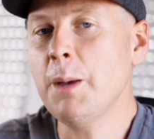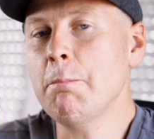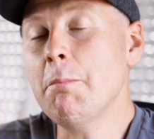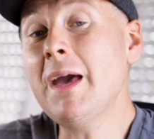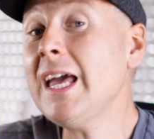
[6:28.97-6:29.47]

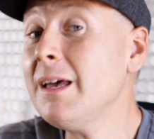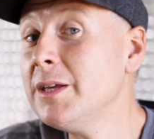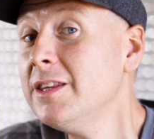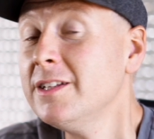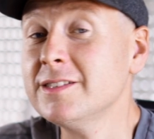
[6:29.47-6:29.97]

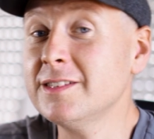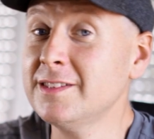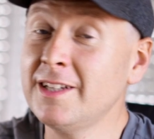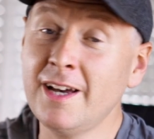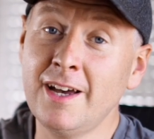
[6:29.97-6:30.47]
maybe this
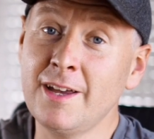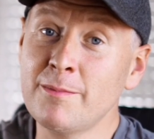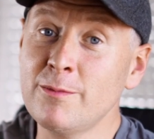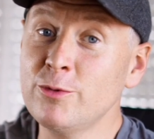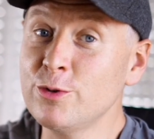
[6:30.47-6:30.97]
is
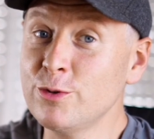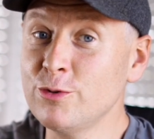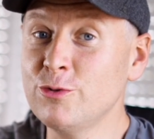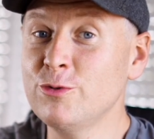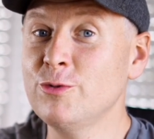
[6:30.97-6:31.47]
time
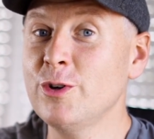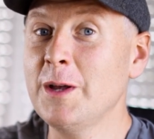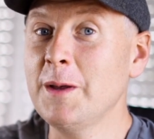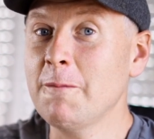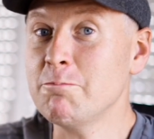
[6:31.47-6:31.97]
to
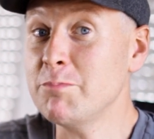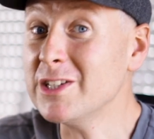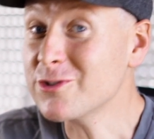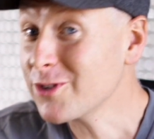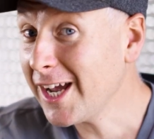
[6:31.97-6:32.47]

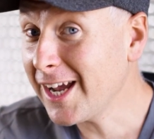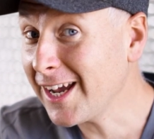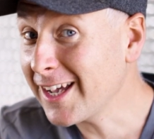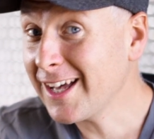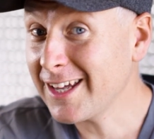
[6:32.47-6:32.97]

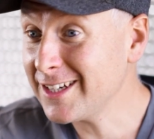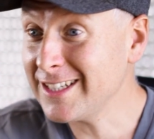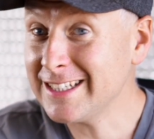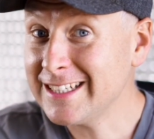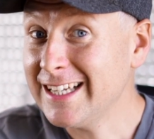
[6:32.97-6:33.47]
betray, kind
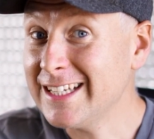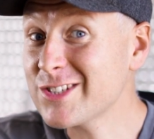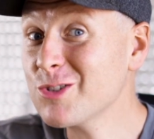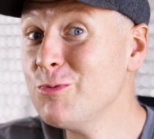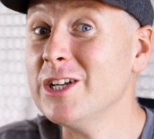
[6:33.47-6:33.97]
of
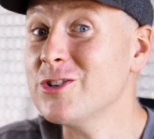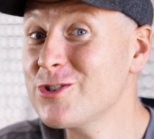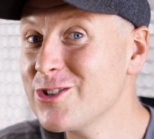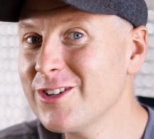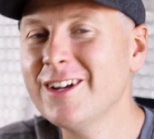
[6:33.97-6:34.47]

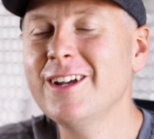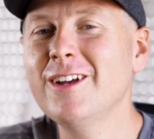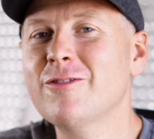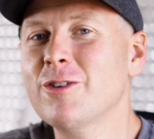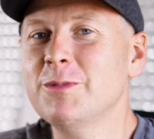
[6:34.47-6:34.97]
switch
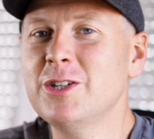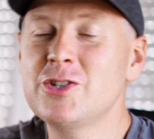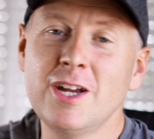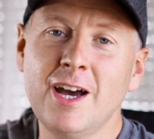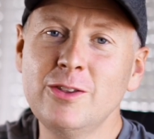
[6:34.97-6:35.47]
from
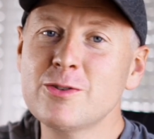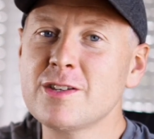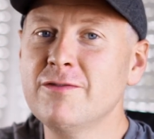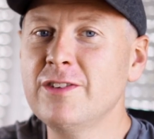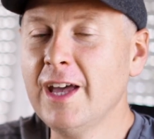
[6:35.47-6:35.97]
DJI to
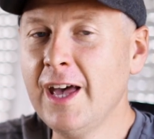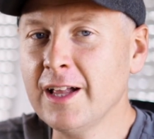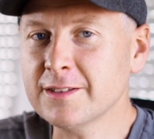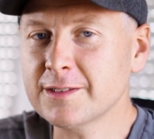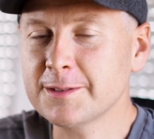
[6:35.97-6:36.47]
something
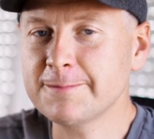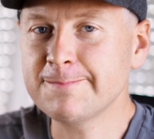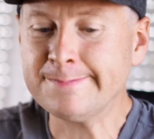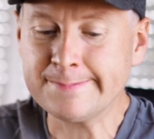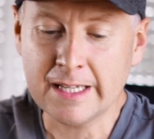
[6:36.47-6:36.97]
else.
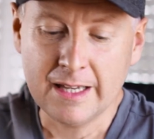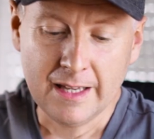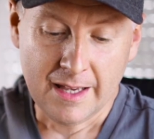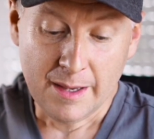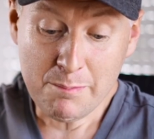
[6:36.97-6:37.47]

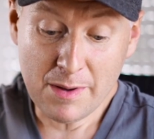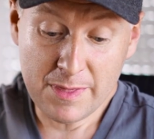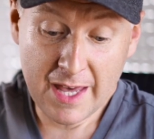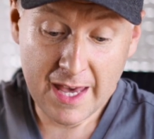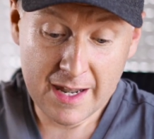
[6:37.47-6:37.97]

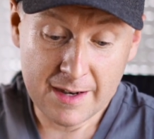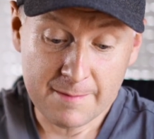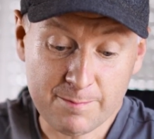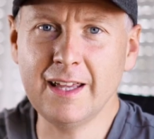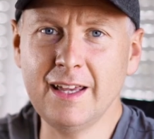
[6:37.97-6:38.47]
But then,
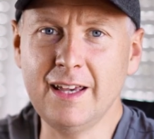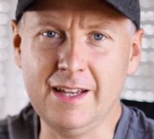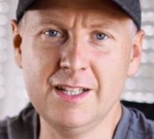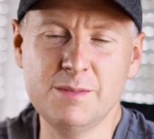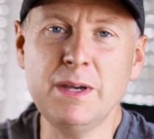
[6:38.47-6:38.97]

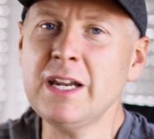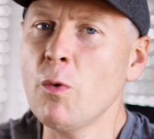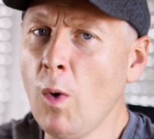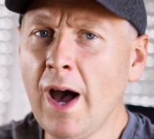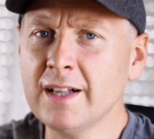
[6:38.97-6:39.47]
it's been a
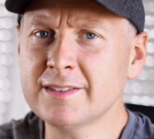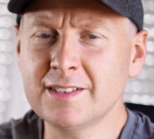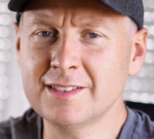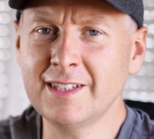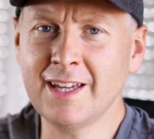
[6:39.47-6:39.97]
while
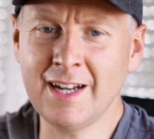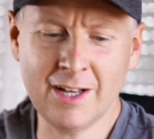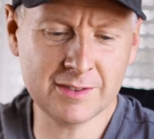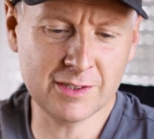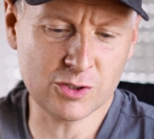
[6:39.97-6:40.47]
since they
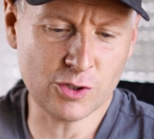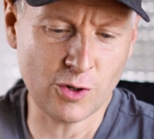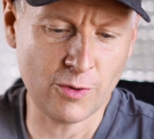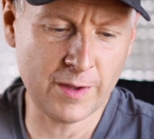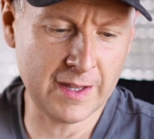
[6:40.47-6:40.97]
announced this
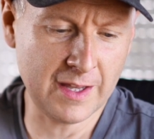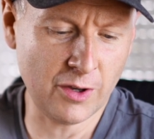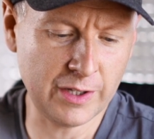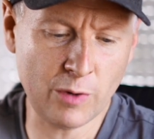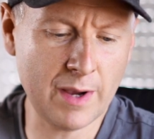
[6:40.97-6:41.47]
drone, and
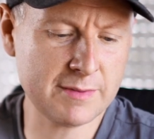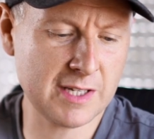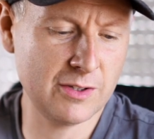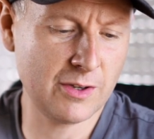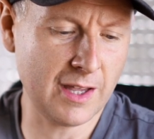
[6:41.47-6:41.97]
on their
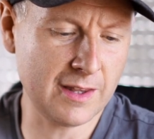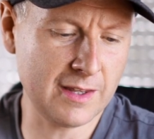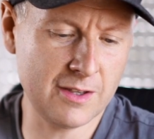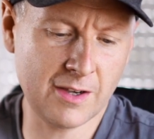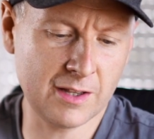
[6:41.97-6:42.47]
website you
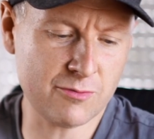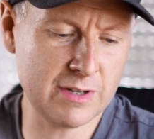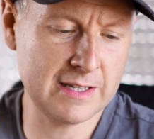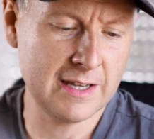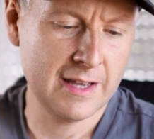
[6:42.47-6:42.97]
can read